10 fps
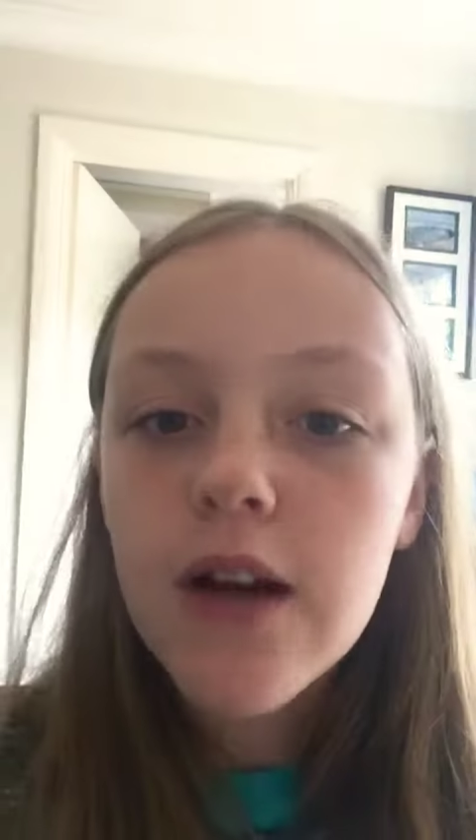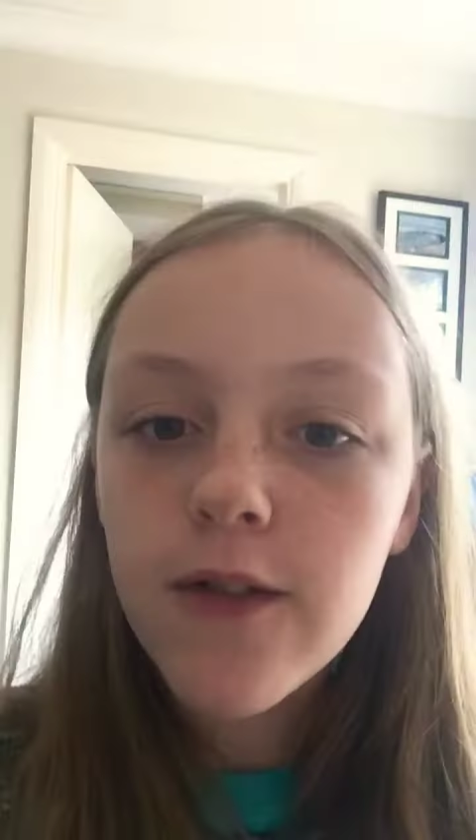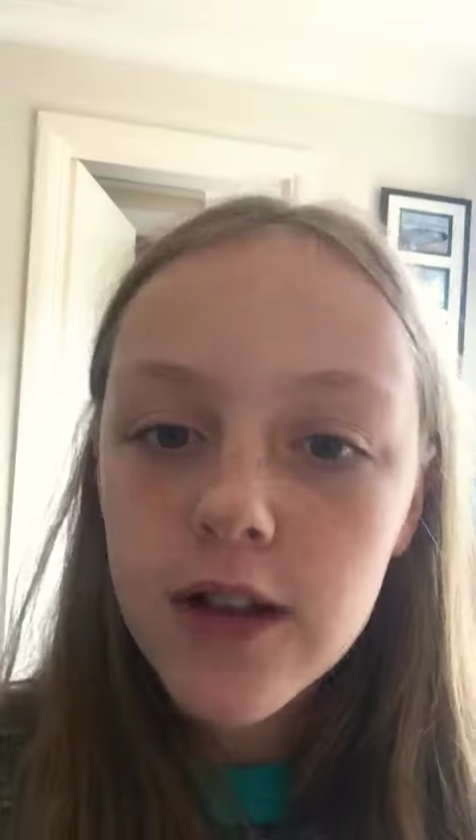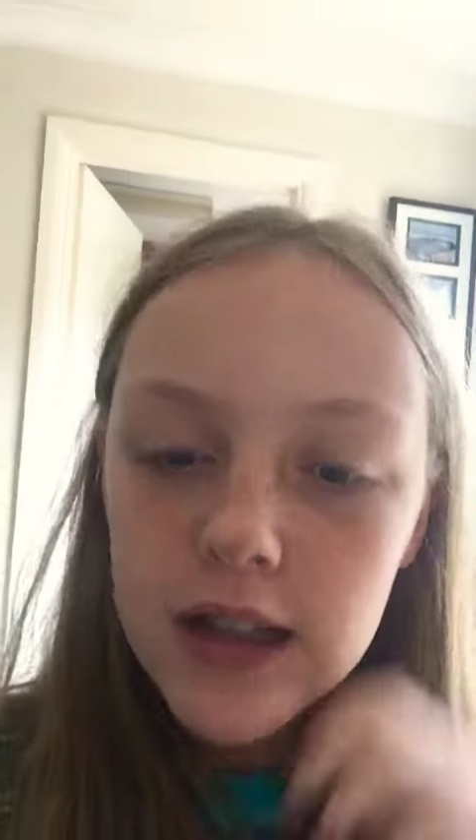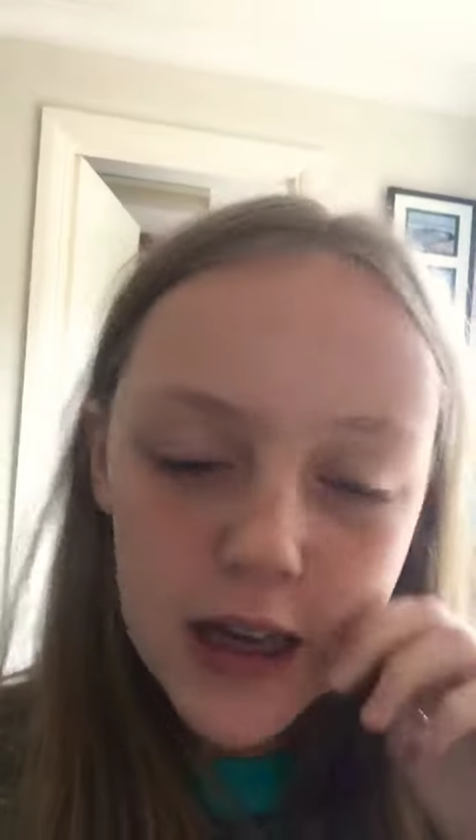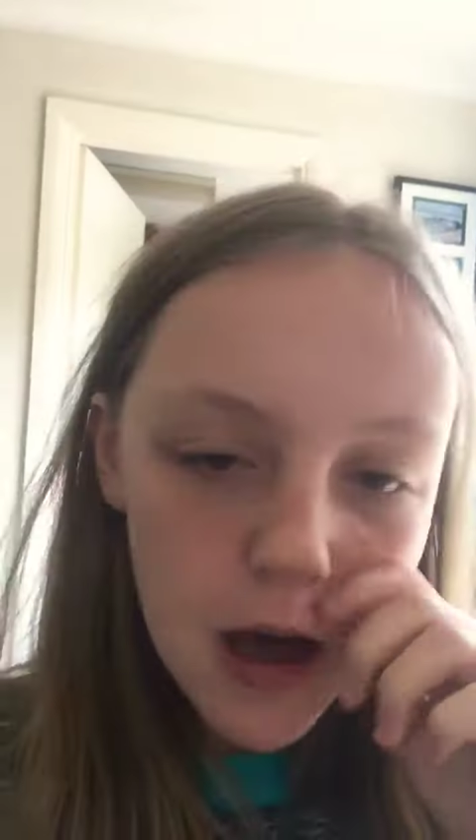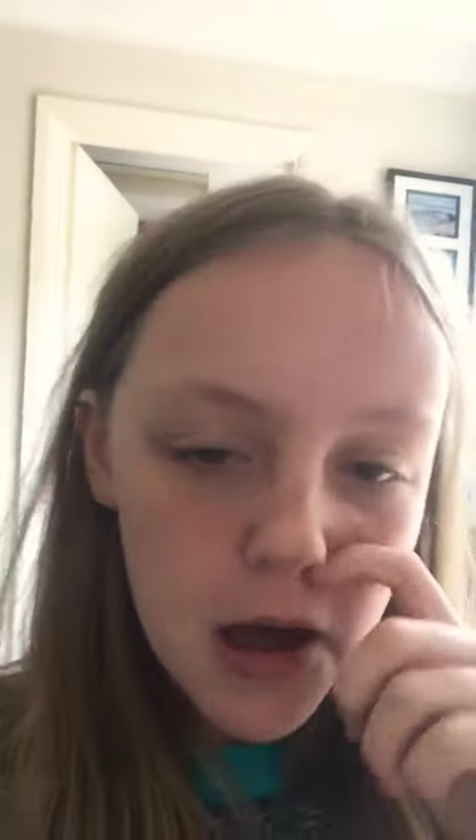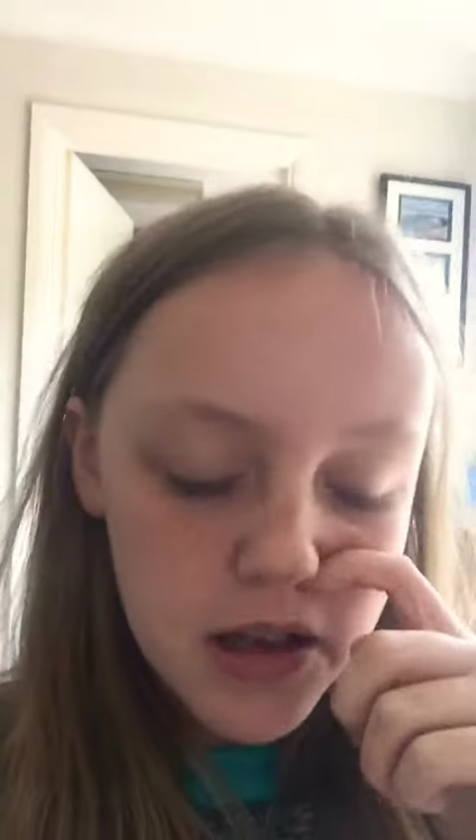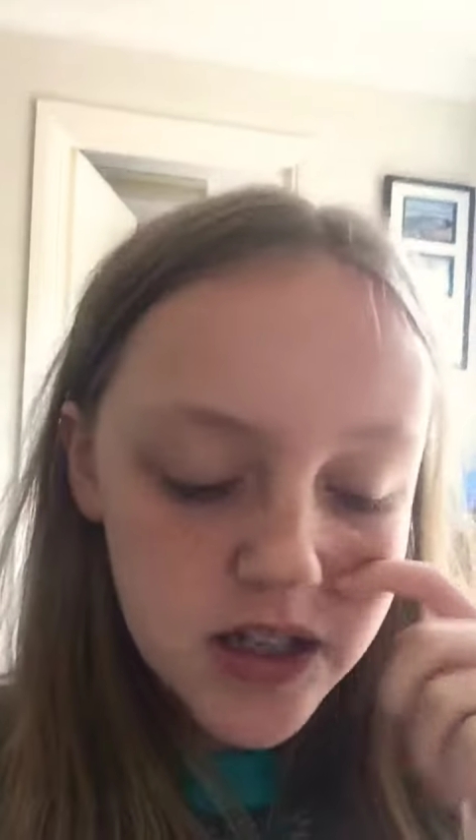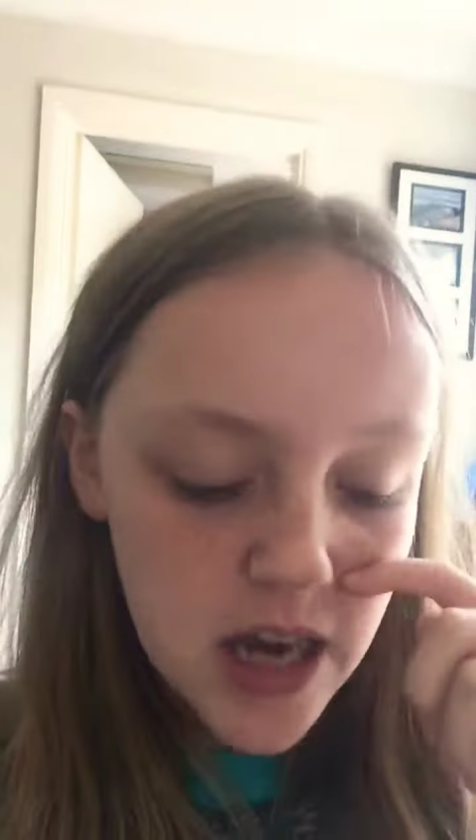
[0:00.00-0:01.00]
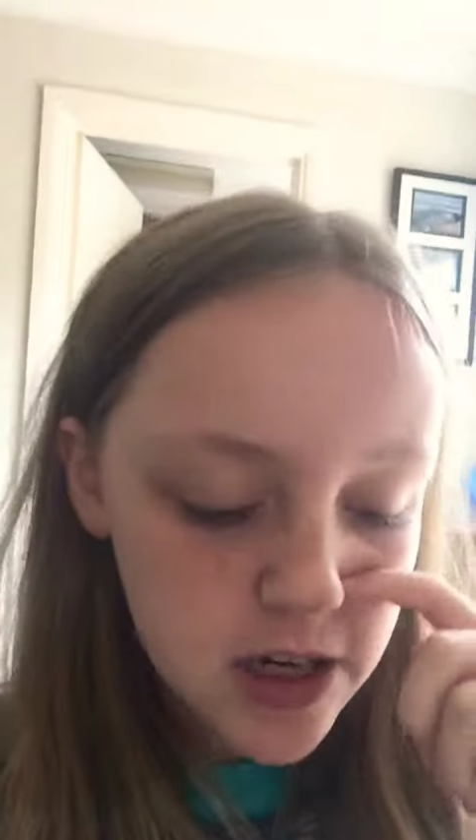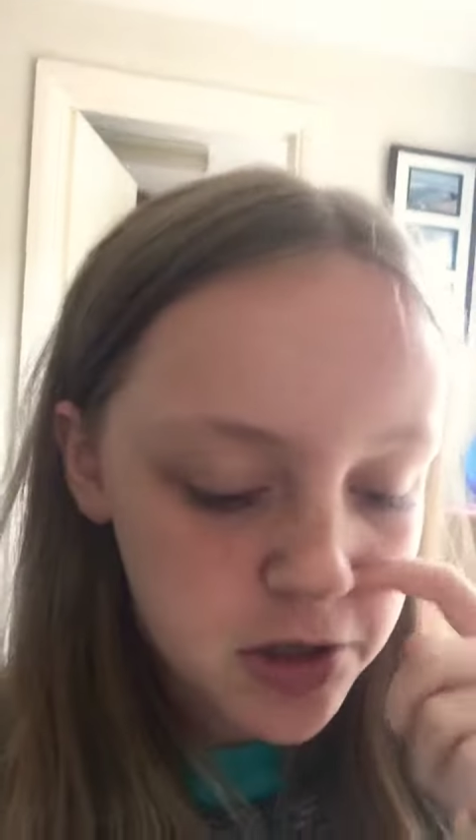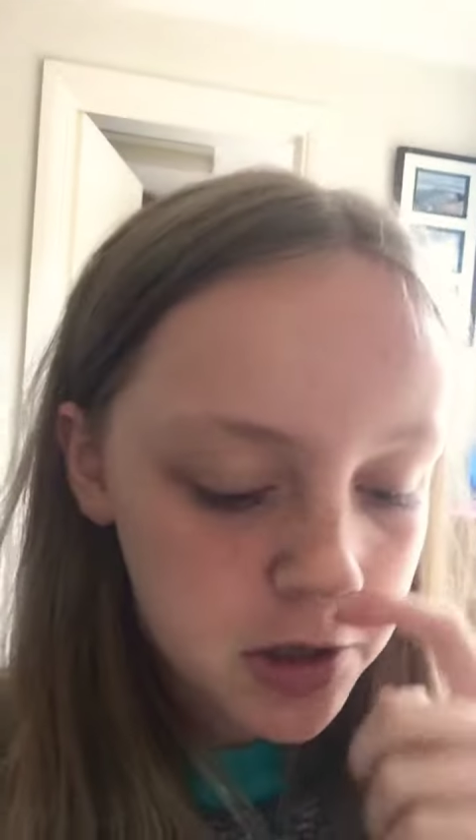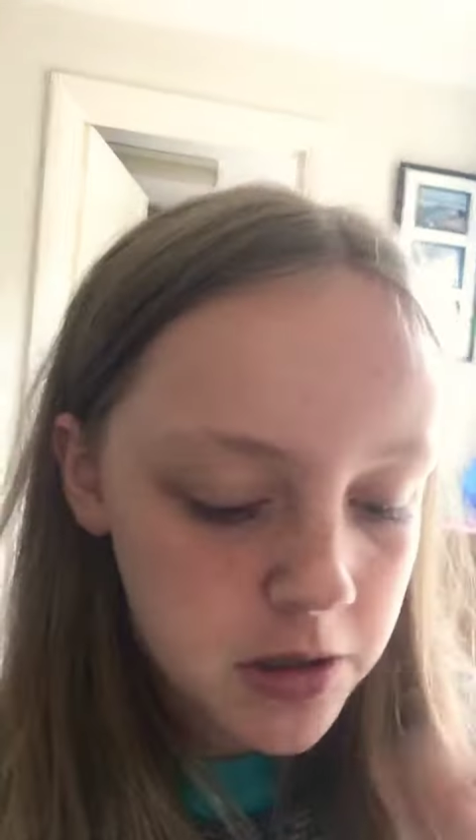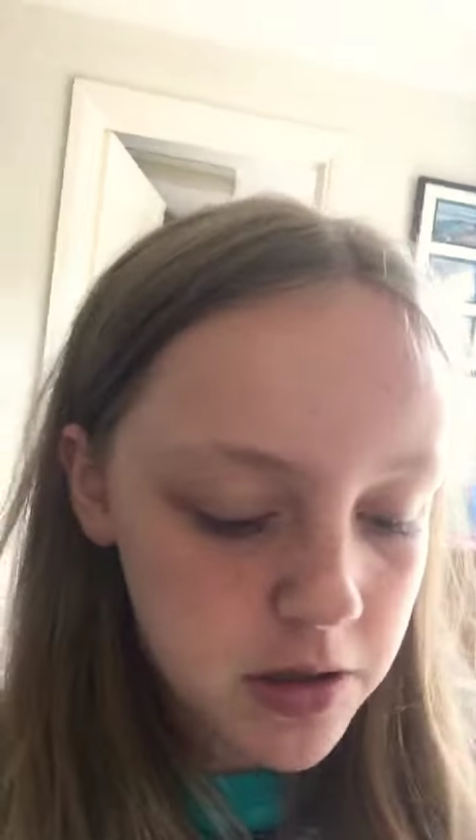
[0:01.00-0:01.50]
definitely uh, stay
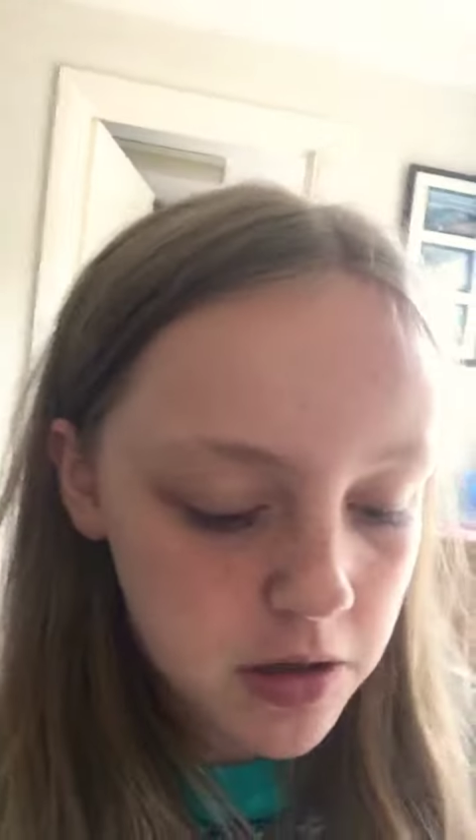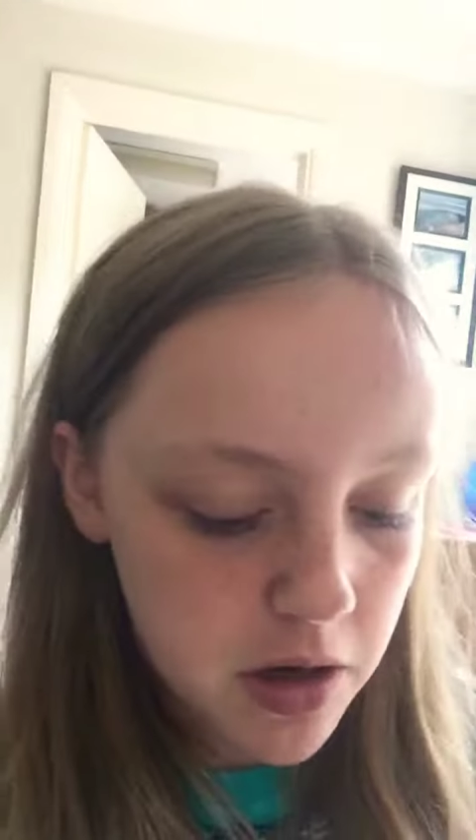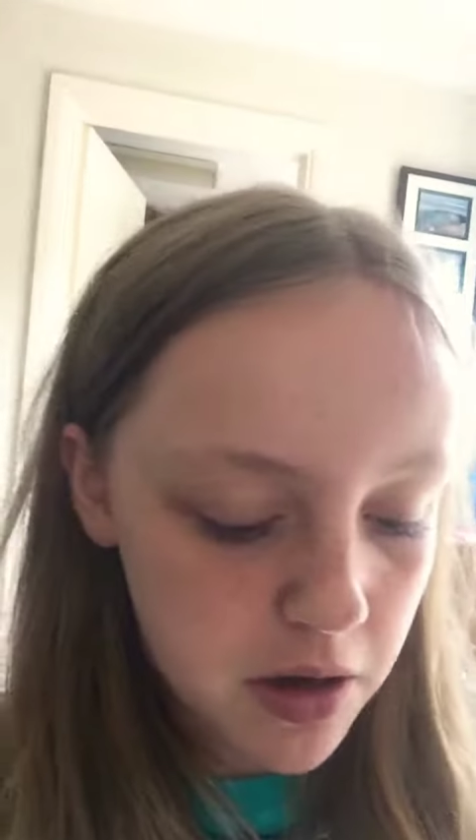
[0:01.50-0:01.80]
tuned